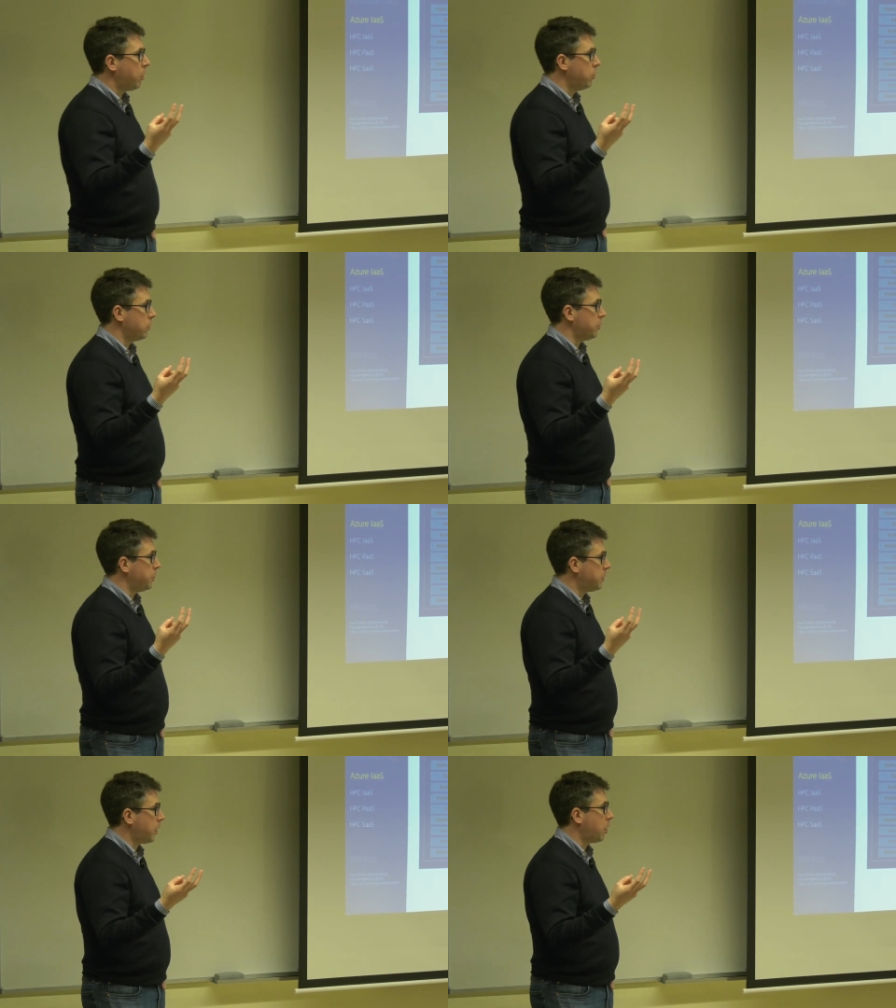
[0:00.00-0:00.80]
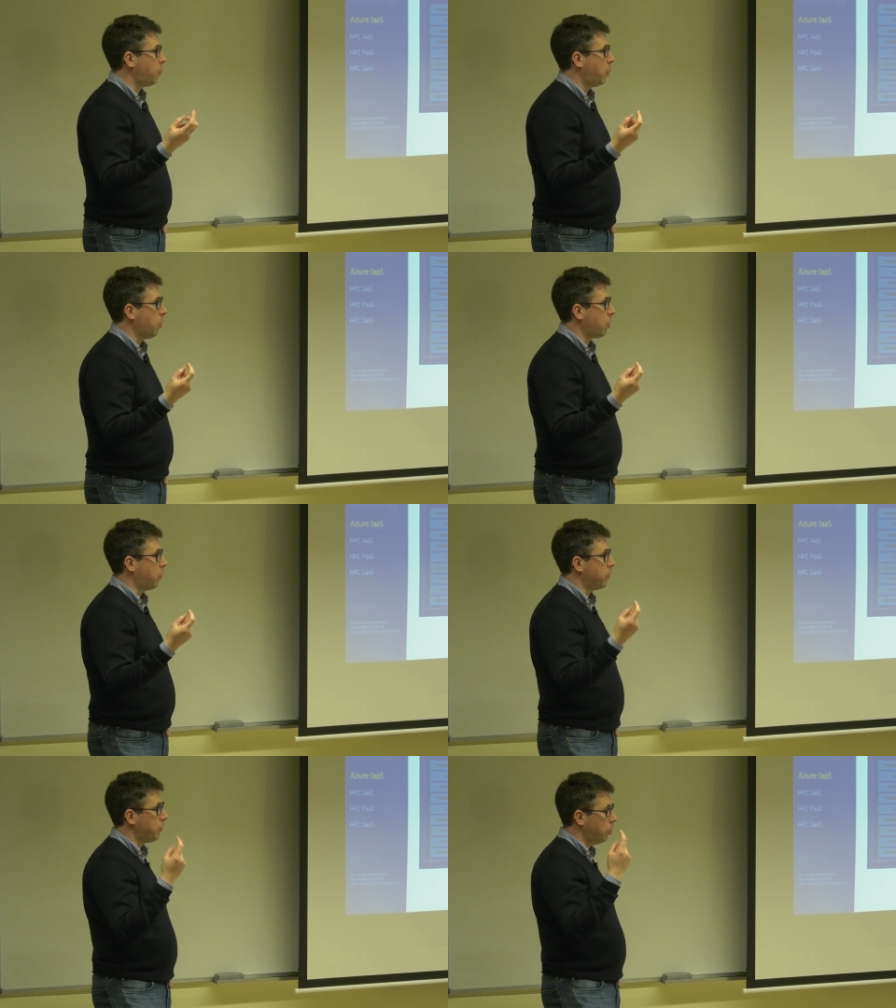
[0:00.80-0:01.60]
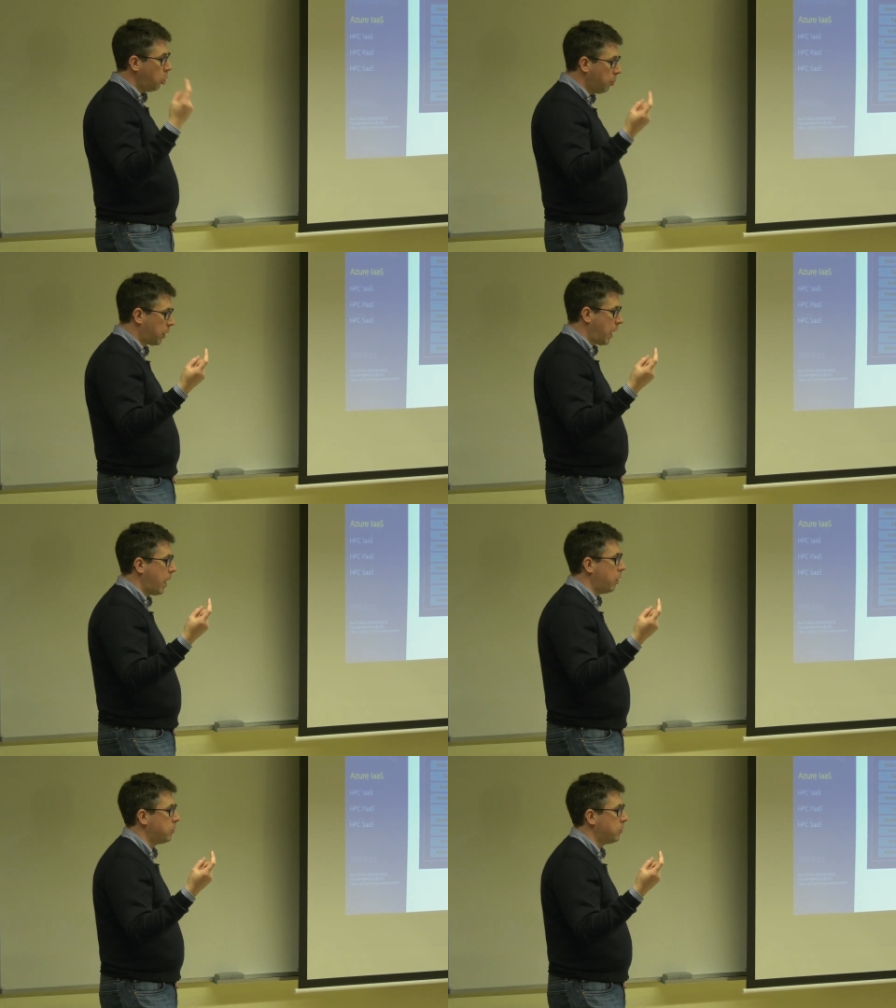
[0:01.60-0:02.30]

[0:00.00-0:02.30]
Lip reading: Let me, I have a good thing.